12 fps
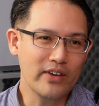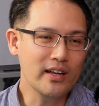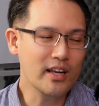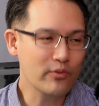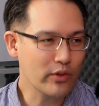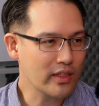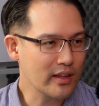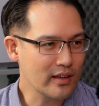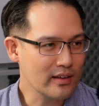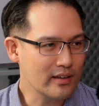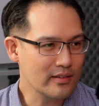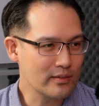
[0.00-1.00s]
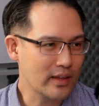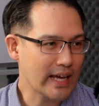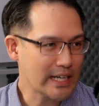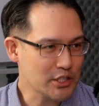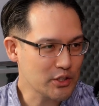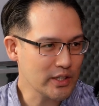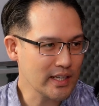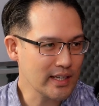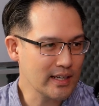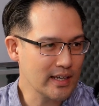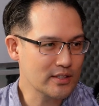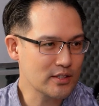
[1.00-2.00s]
fell in love with the
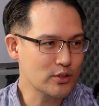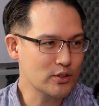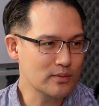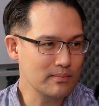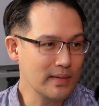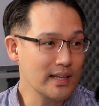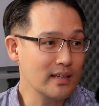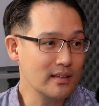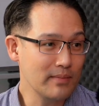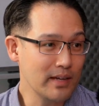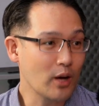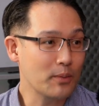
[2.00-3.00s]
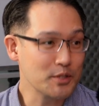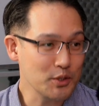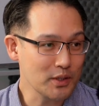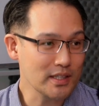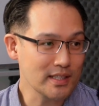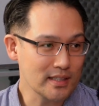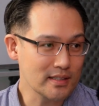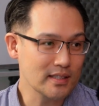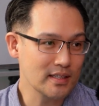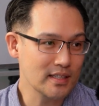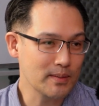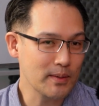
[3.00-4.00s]
country, saw many opportunities,
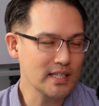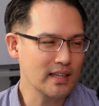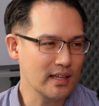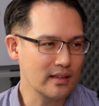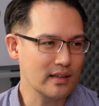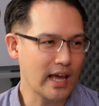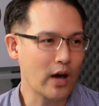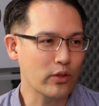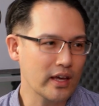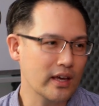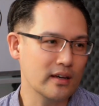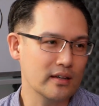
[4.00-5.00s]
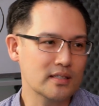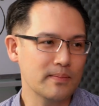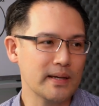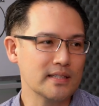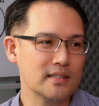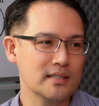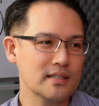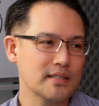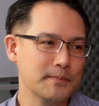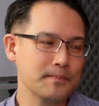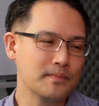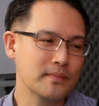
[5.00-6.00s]
especially in the healthcare space,
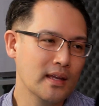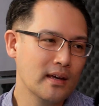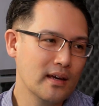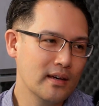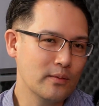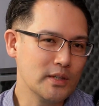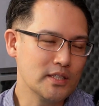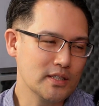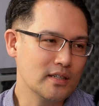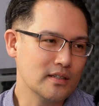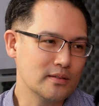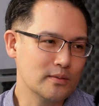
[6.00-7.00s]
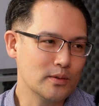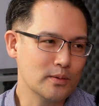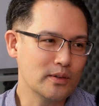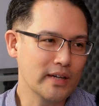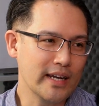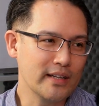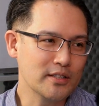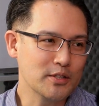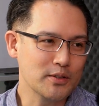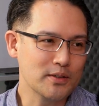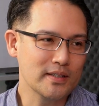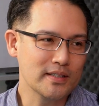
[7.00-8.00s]
which we'll get
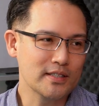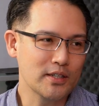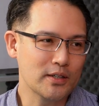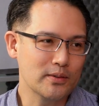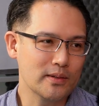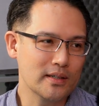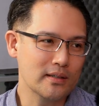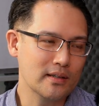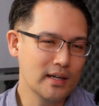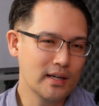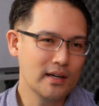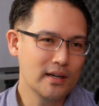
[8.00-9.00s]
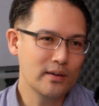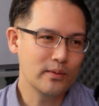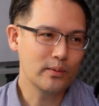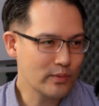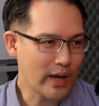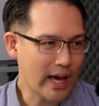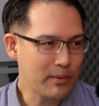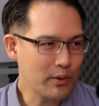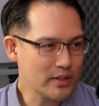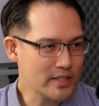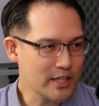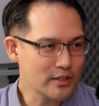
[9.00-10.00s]
into. So we're happy we're
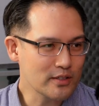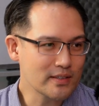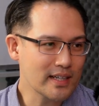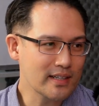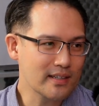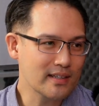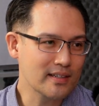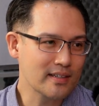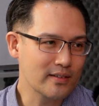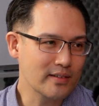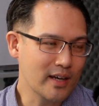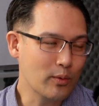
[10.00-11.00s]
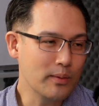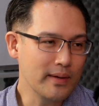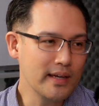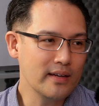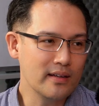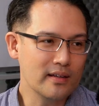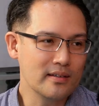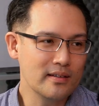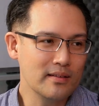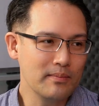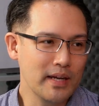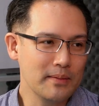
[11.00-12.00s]
settled, and we'll be here in the
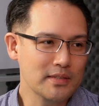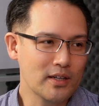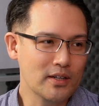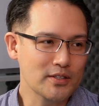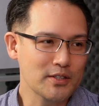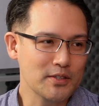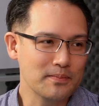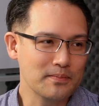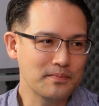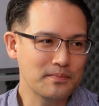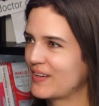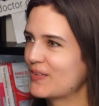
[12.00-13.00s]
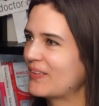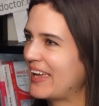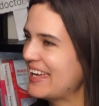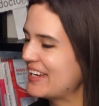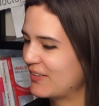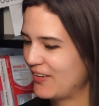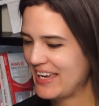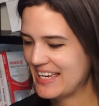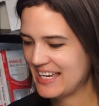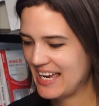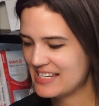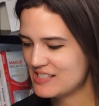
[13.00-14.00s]
medium to long term. Okay, great.
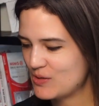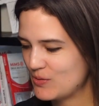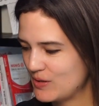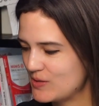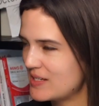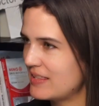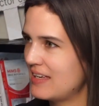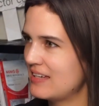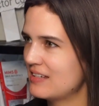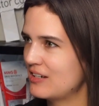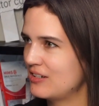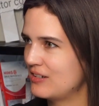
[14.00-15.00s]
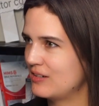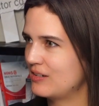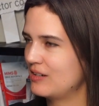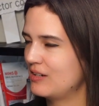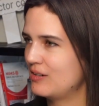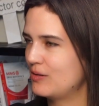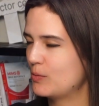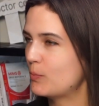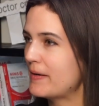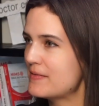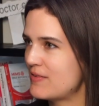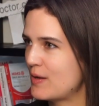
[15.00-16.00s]
And so you said that your
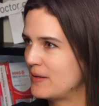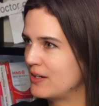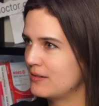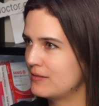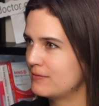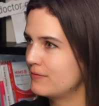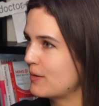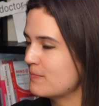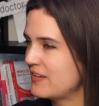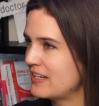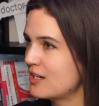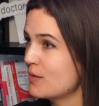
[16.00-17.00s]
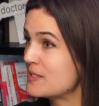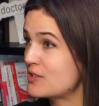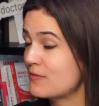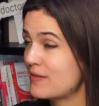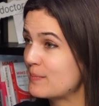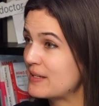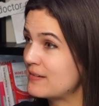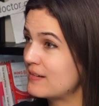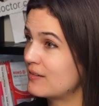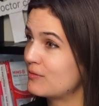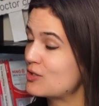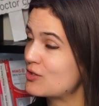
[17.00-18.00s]
wife's family are from Vietnam. Is your family
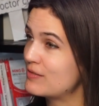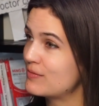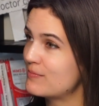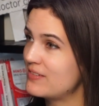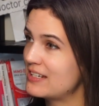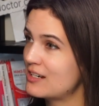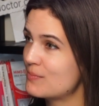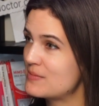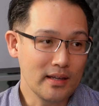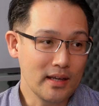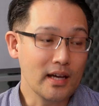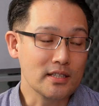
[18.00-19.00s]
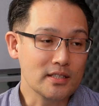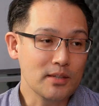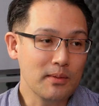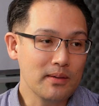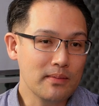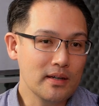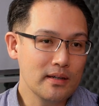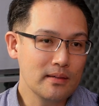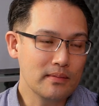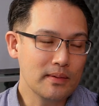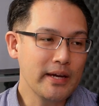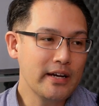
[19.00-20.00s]
originally from Vietnam Yeah, so
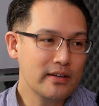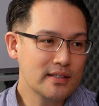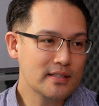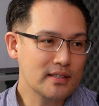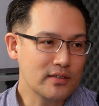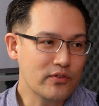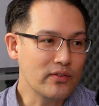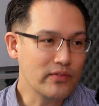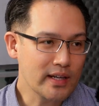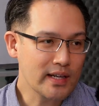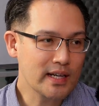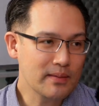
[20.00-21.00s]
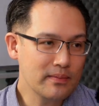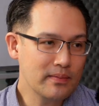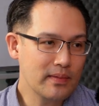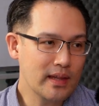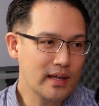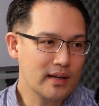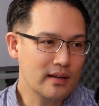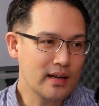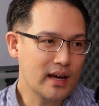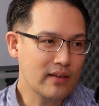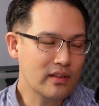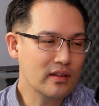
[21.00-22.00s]
my parents are from Vietnam. Then
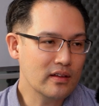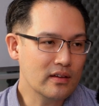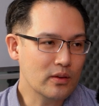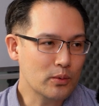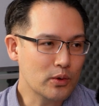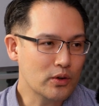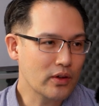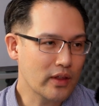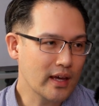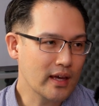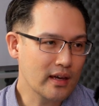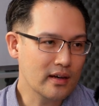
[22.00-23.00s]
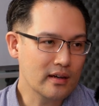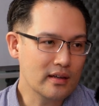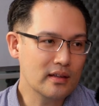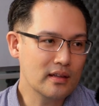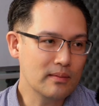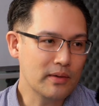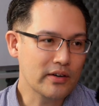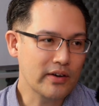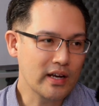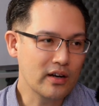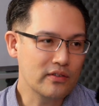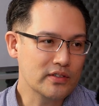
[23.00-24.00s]
after the war, they
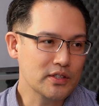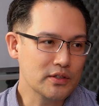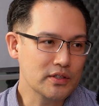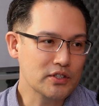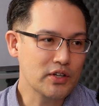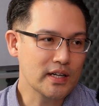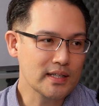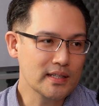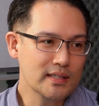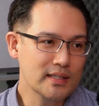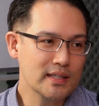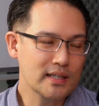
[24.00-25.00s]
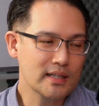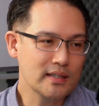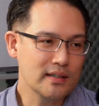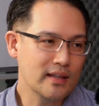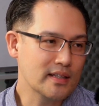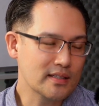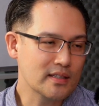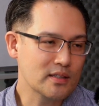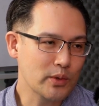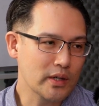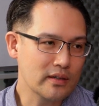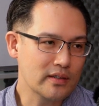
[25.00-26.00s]
migrated over to Australia, and that's
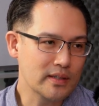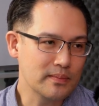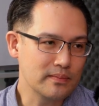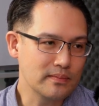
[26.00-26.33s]
where